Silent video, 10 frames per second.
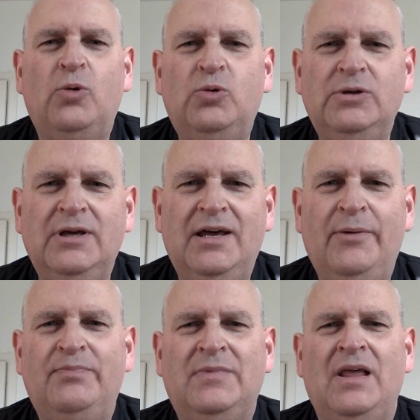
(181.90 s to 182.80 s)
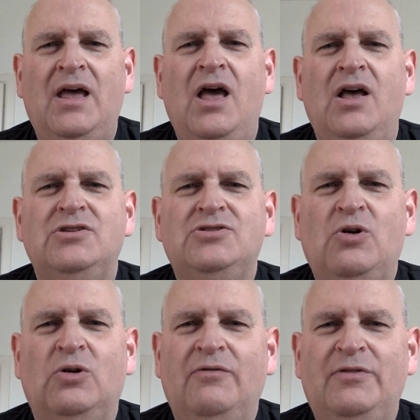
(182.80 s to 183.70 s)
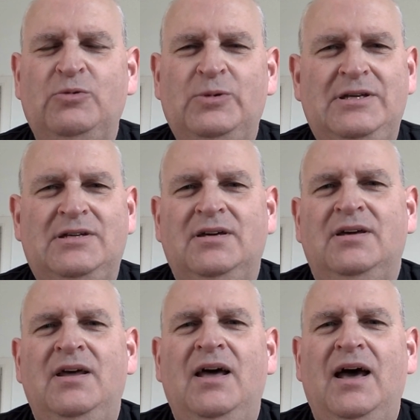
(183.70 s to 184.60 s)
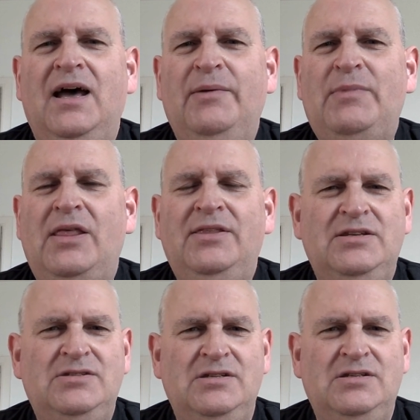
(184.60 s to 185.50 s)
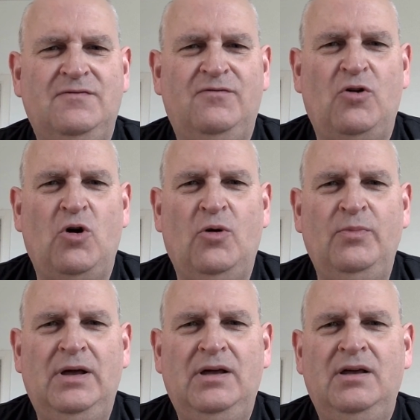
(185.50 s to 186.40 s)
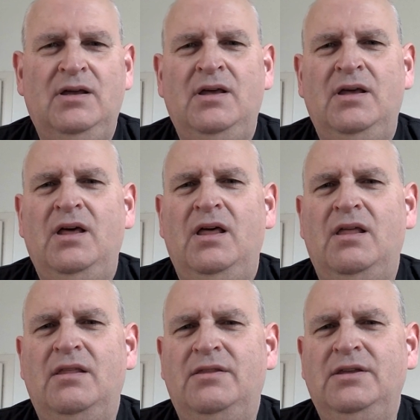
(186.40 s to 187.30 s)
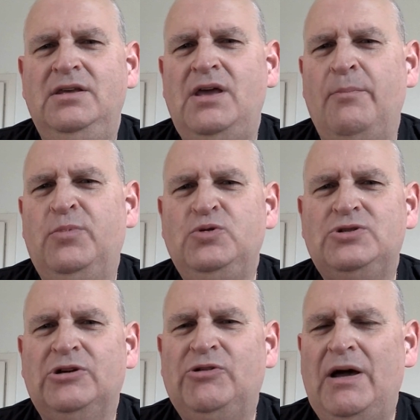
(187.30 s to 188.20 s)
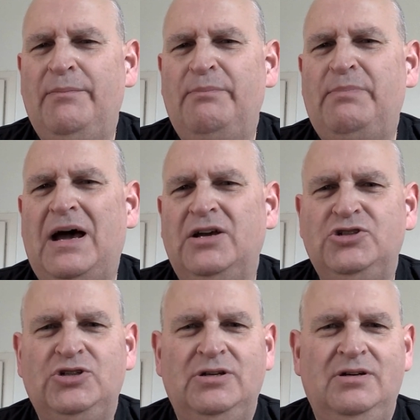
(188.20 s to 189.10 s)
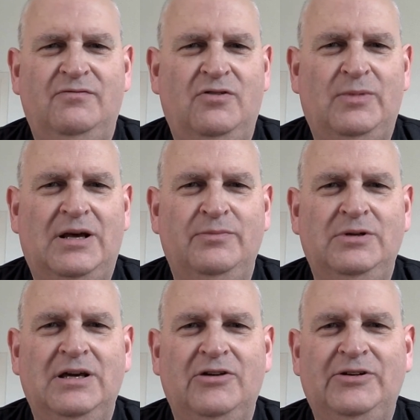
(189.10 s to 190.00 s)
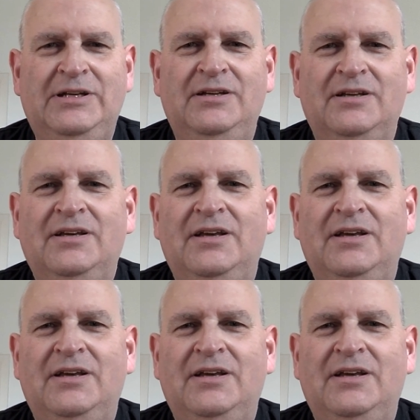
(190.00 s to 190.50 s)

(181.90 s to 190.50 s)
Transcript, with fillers: Yeah. Song of the week. Um, this is from the Boostergram Bash from Adam Curry.